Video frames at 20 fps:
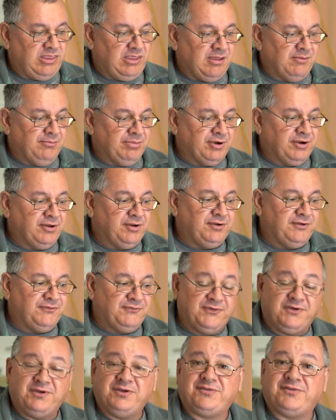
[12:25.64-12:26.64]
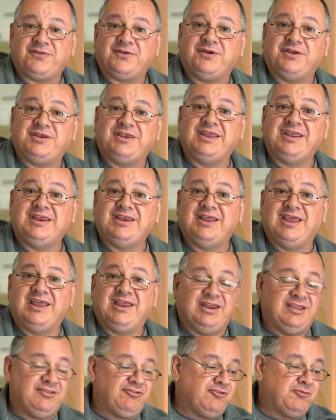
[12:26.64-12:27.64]
but on the 1st I did,
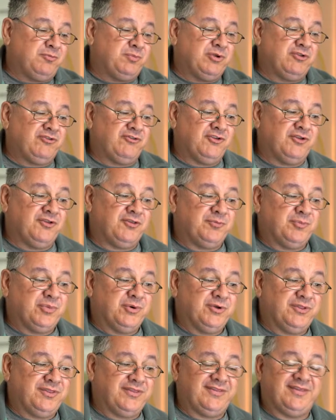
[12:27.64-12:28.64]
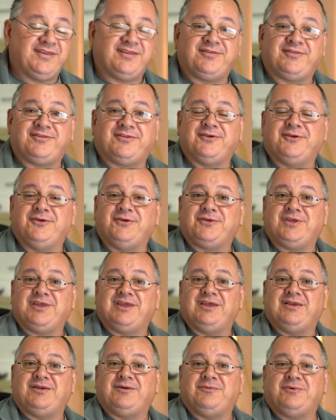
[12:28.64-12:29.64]
and it produced 0.62
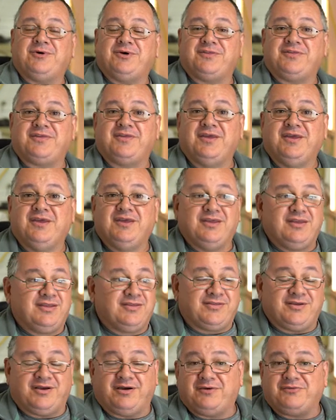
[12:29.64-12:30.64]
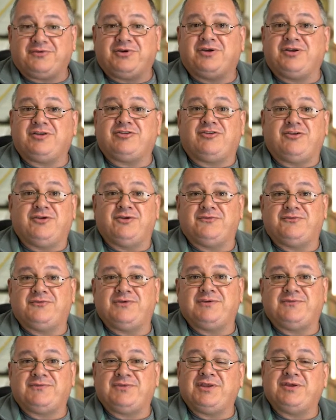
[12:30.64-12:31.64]
kilowatts. So I've got a
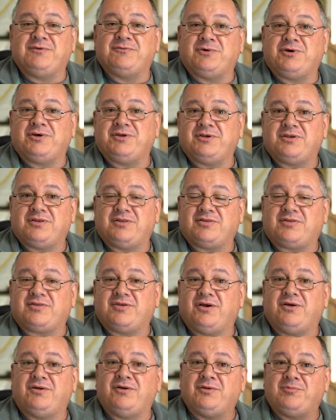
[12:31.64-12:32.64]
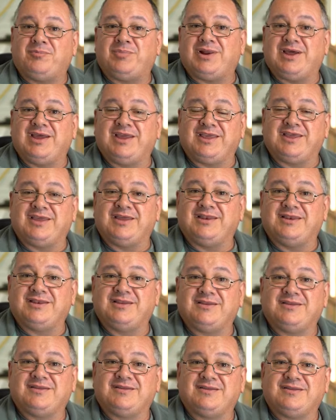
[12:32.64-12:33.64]
250 watt solar blanket.
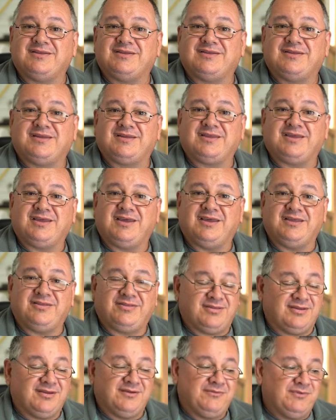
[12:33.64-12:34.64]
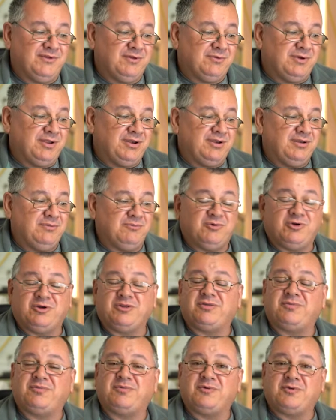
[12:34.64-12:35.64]
Okay, so if you're wondering
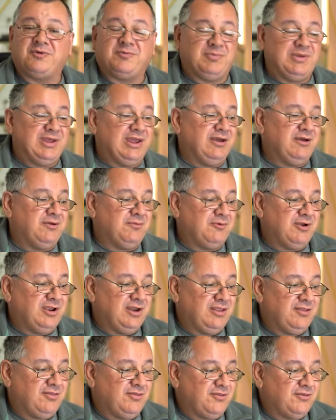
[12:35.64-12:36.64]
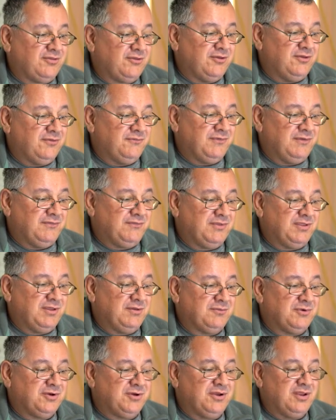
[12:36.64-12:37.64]
what sort of power I'm running, it's a 250
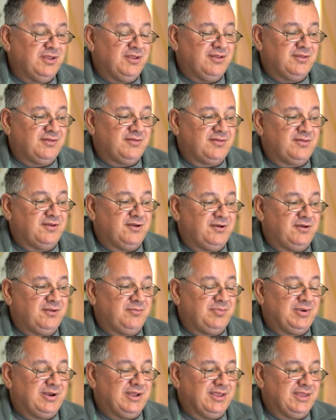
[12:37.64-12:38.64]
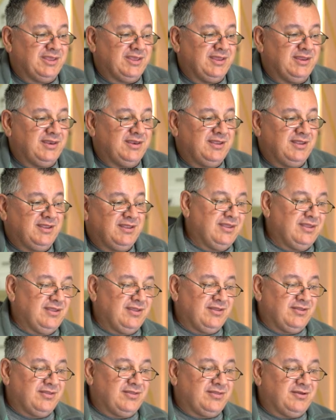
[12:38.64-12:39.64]
watt solar blanket.
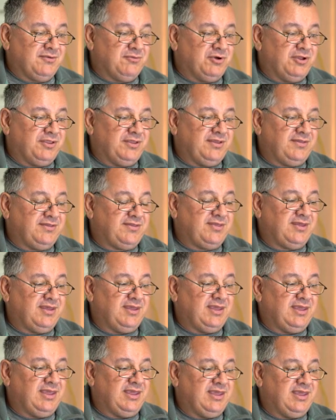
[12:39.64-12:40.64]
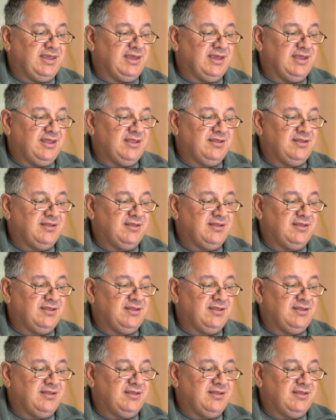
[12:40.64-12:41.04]
So what you see here,